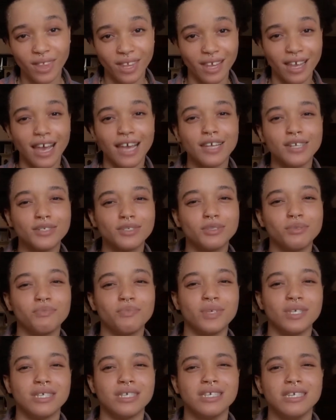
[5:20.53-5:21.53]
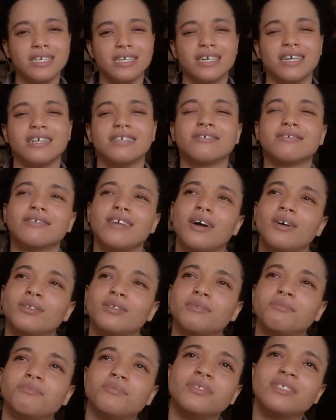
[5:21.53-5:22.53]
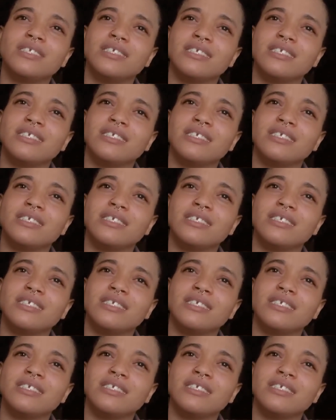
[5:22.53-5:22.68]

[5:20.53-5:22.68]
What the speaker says: I used to be, I don't know how to put it,